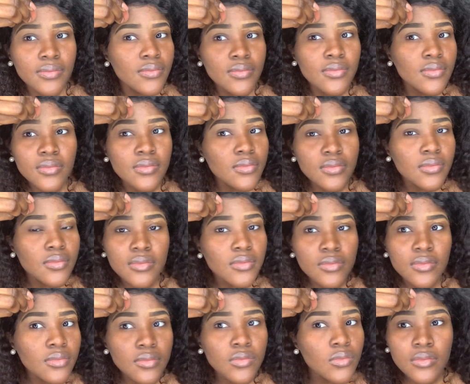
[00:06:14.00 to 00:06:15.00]
And
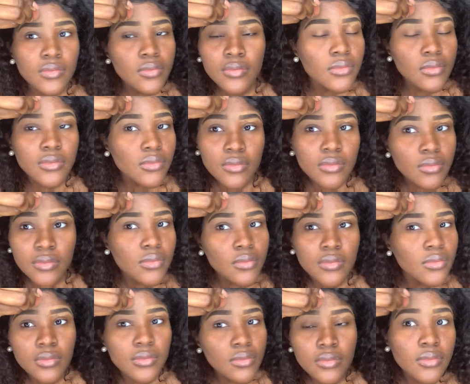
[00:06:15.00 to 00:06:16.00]

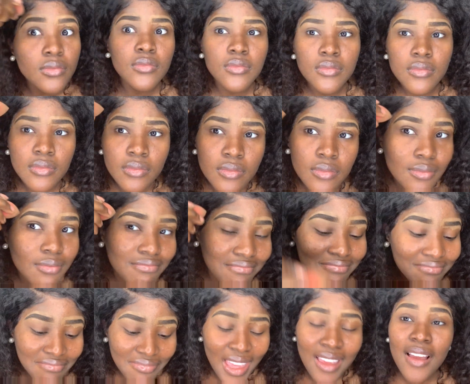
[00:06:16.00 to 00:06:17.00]

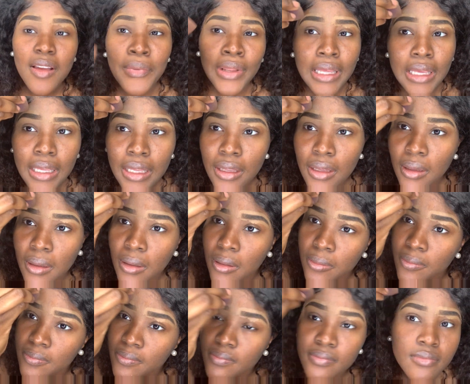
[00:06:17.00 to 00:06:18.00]
so when you blend
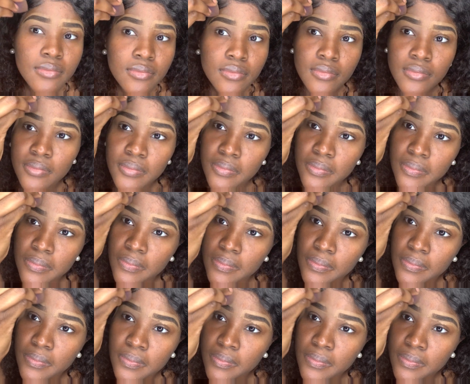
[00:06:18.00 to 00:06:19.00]
your
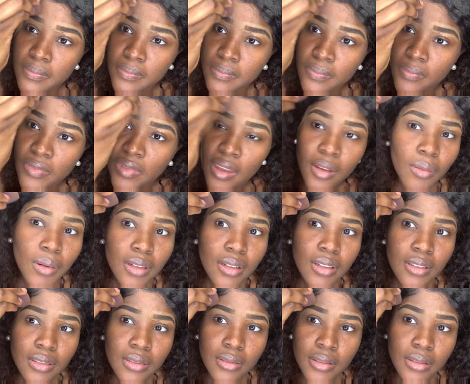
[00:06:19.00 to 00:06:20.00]
eyebrows,
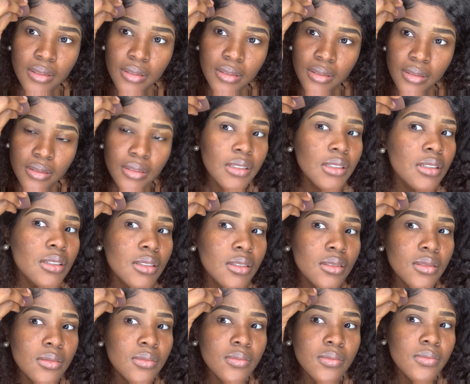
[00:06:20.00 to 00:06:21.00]
depending on the concealer
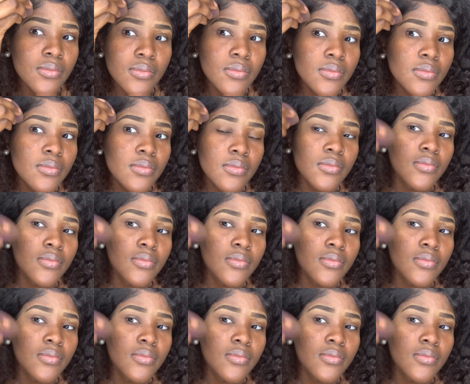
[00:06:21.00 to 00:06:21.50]
that you use,